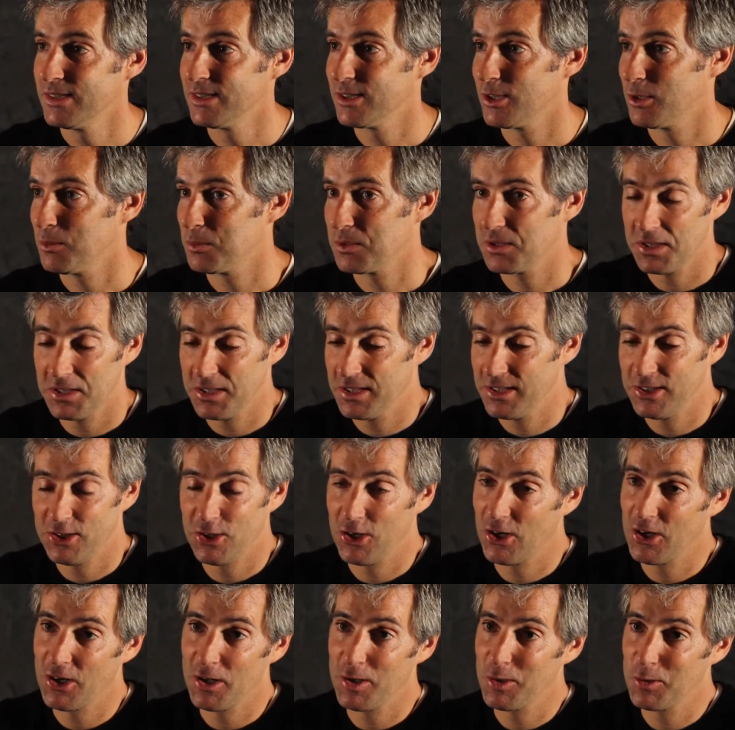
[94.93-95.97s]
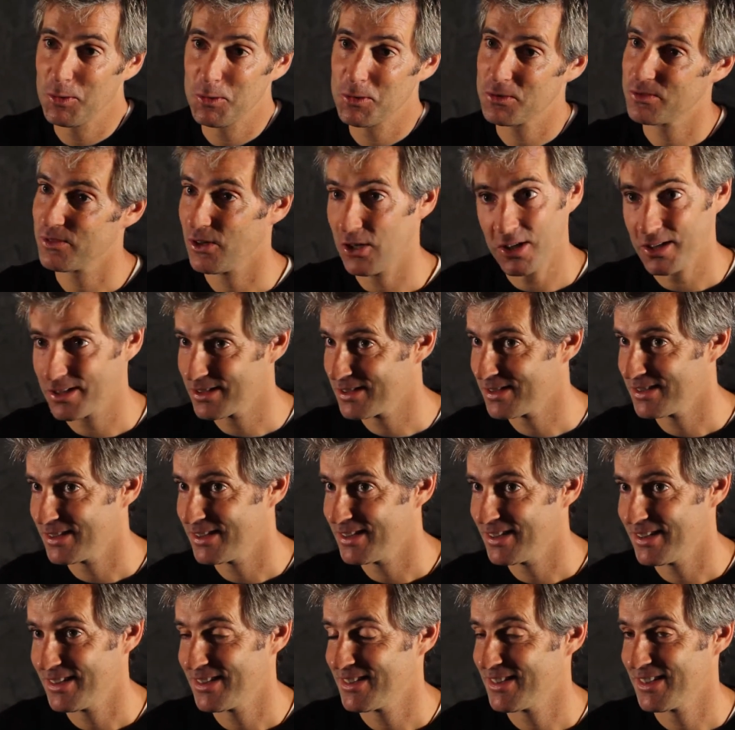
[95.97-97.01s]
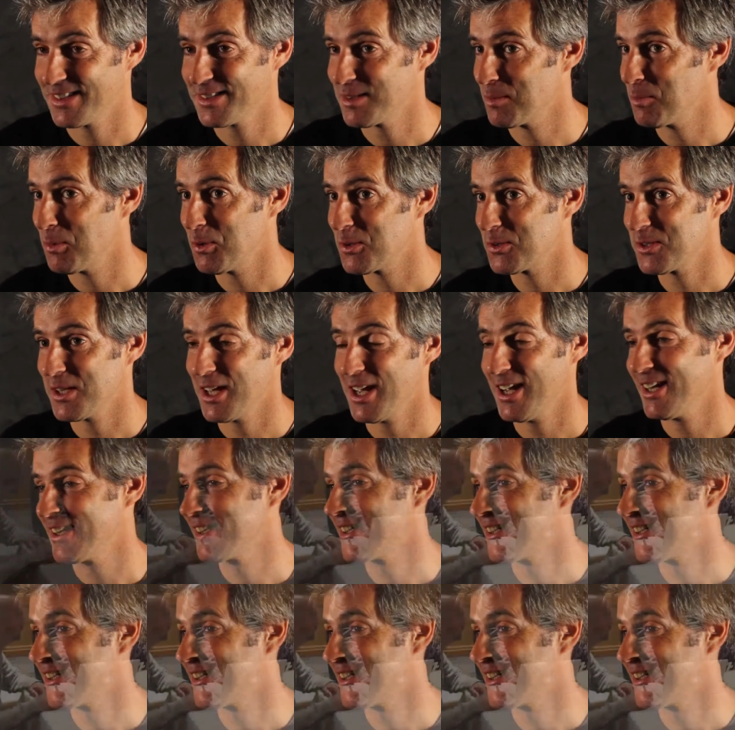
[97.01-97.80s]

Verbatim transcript: obviously you're going to lose focus, and it's as simple as that.